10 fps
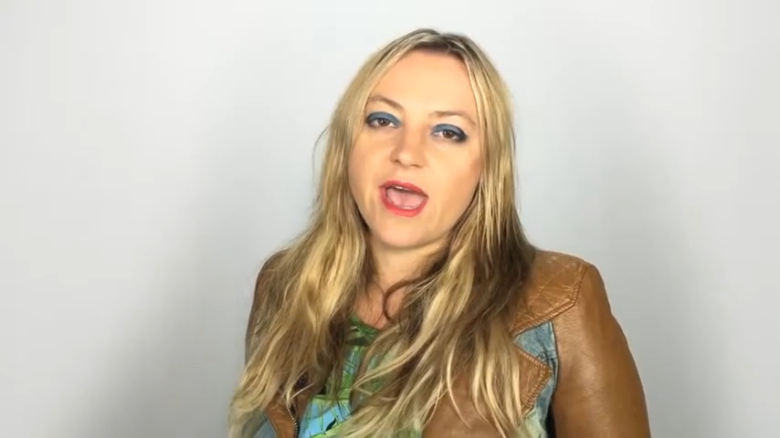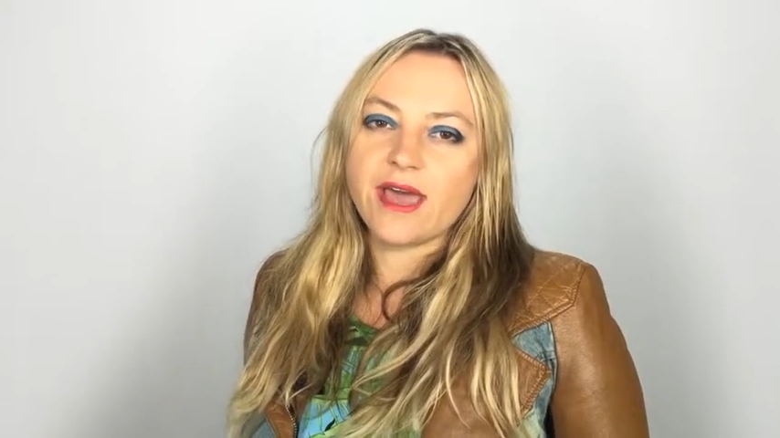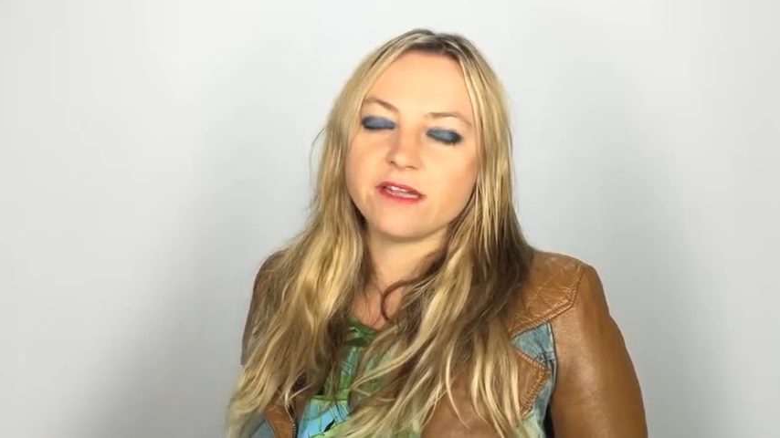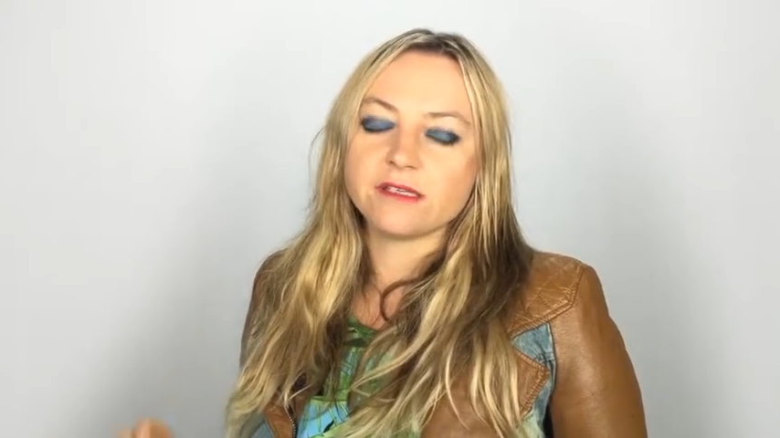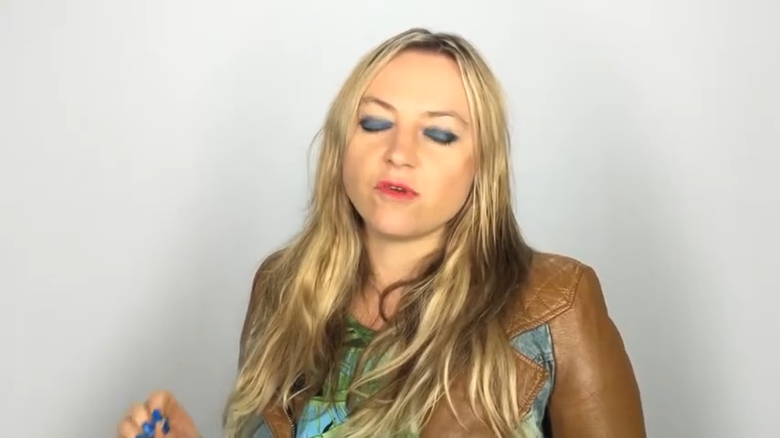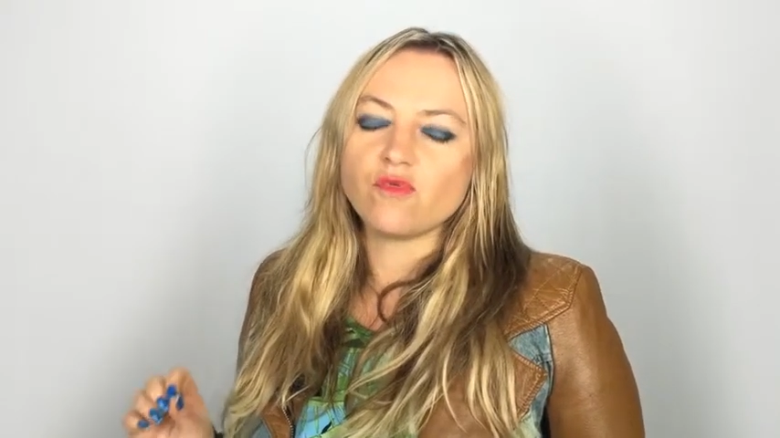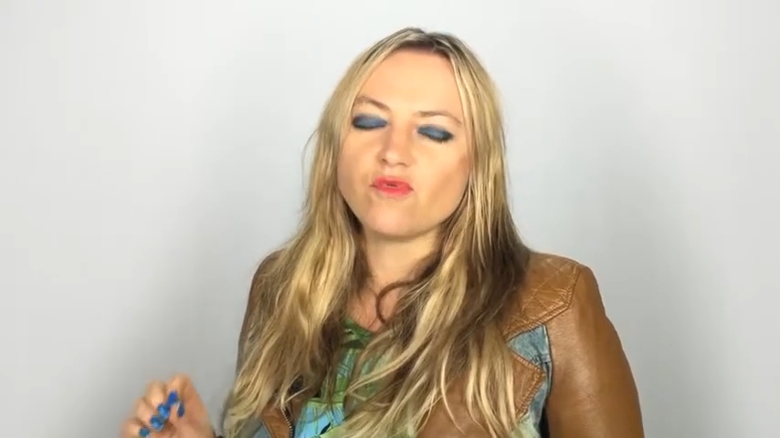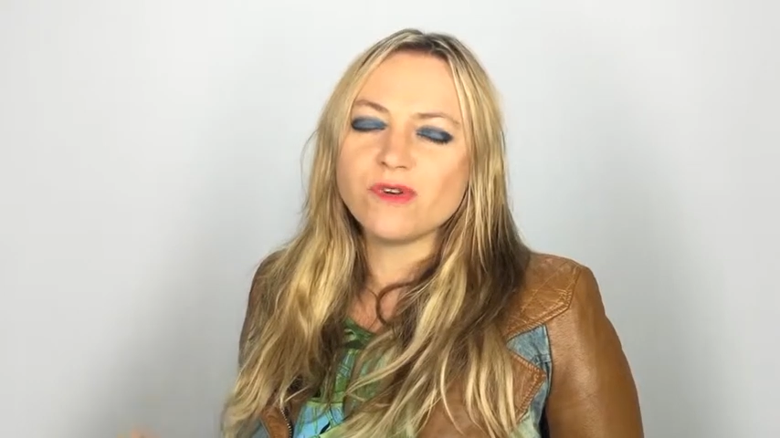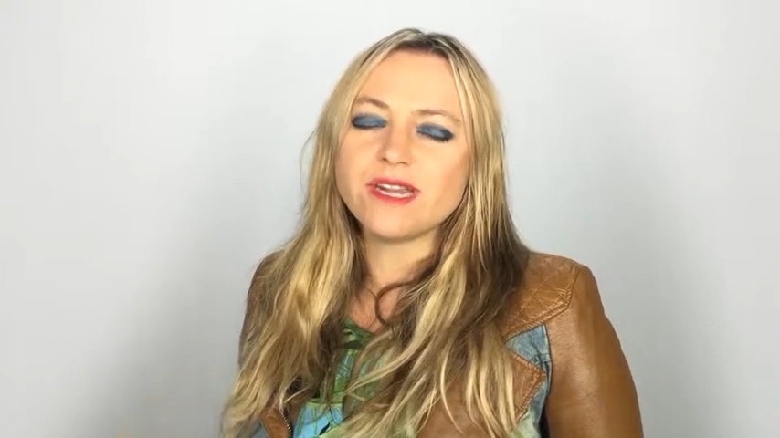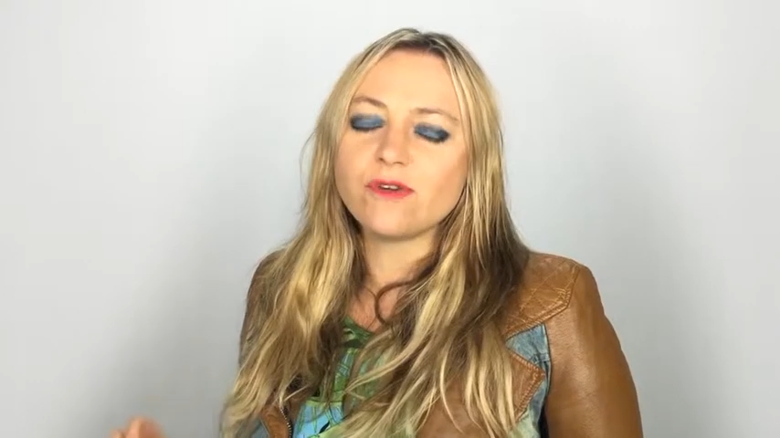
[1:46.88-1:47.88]
and it's
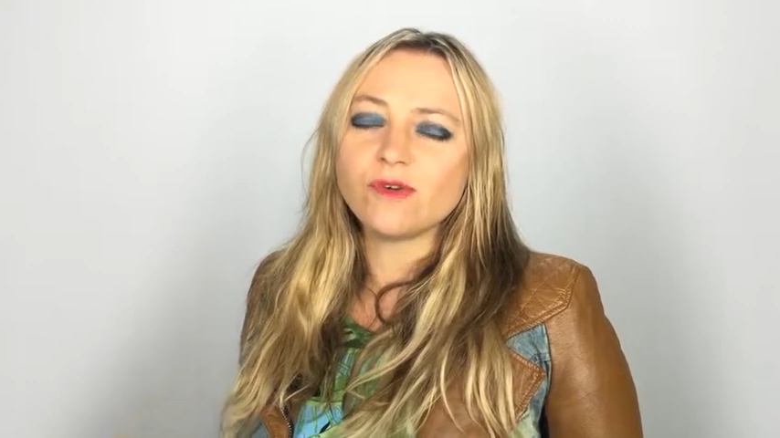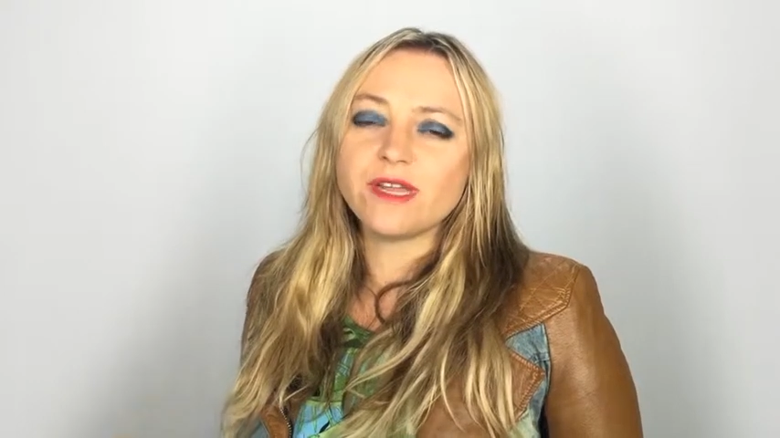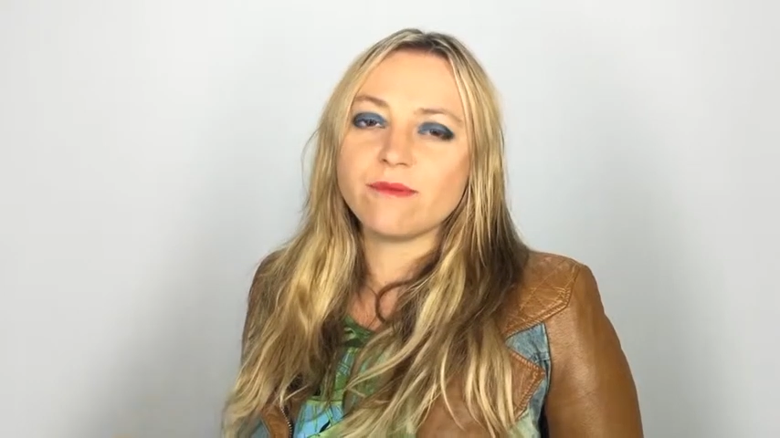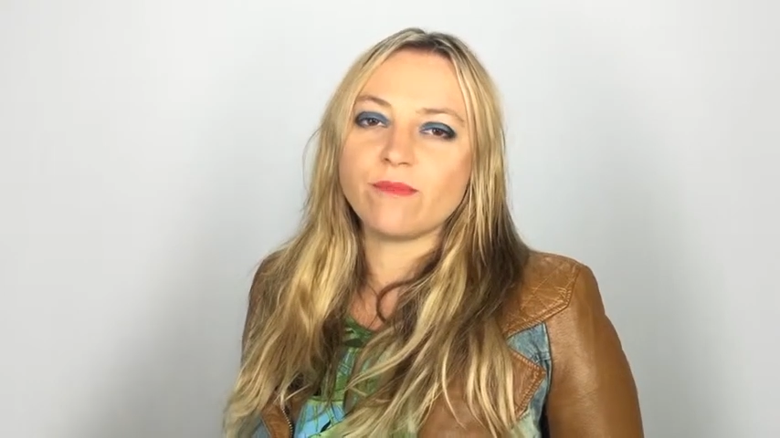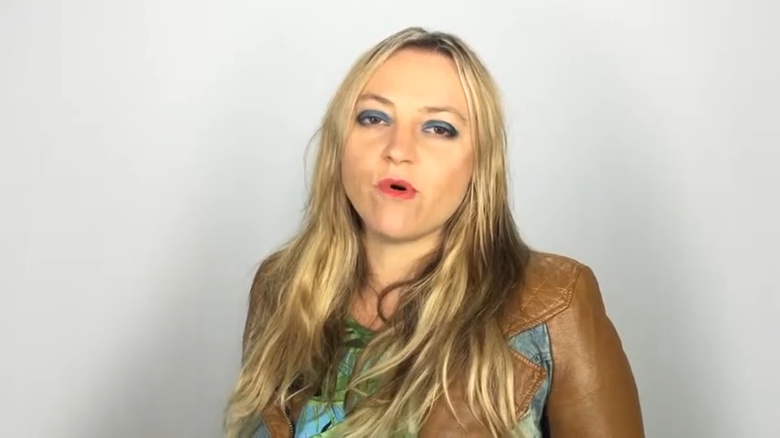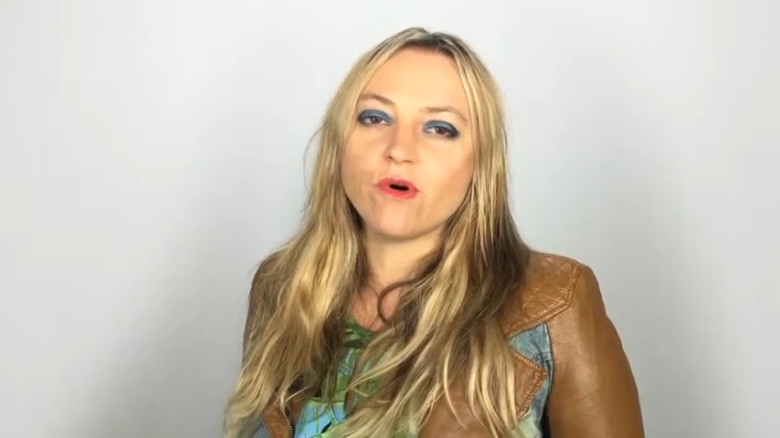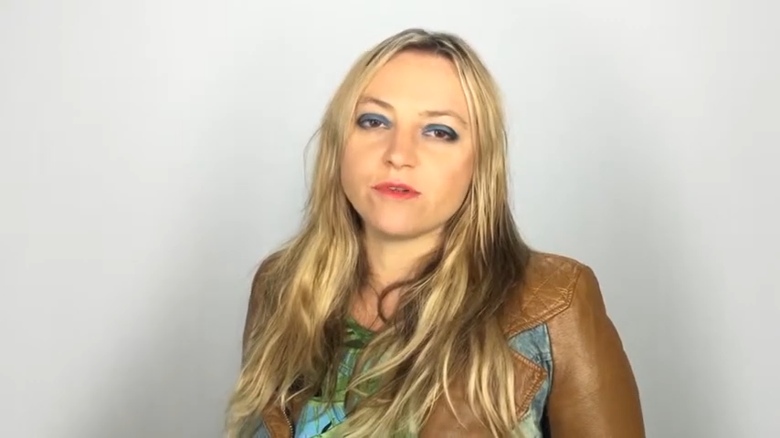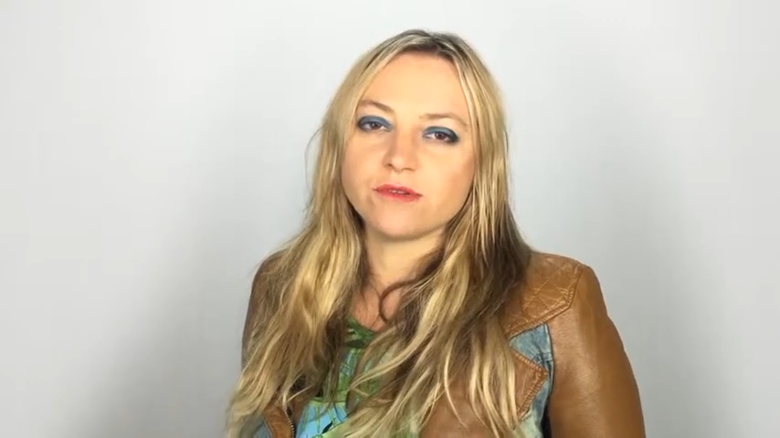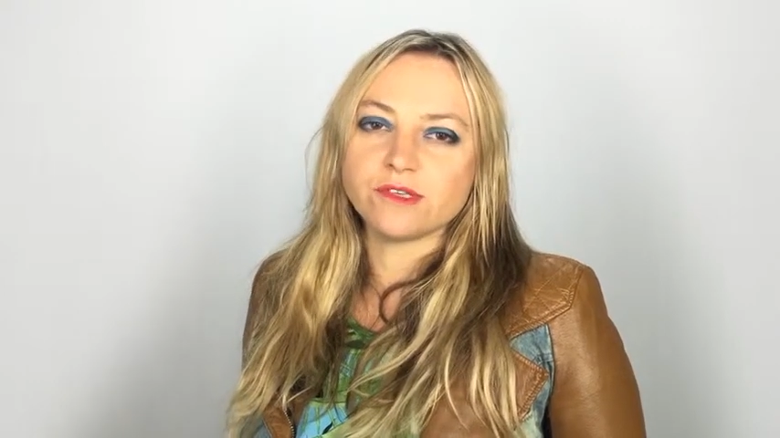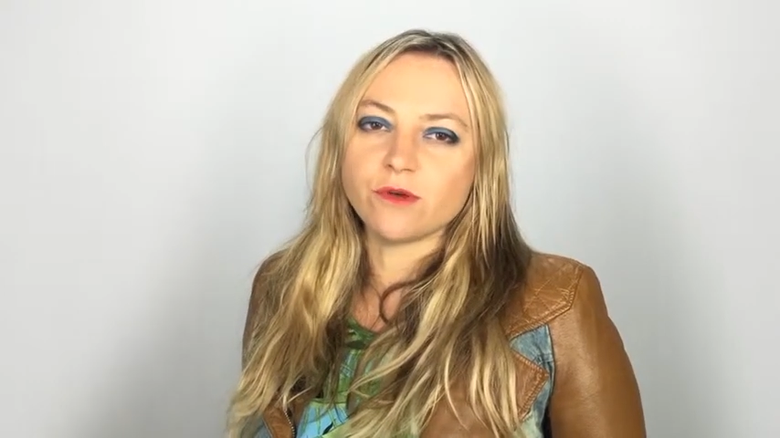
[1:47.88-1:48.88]
really, really important.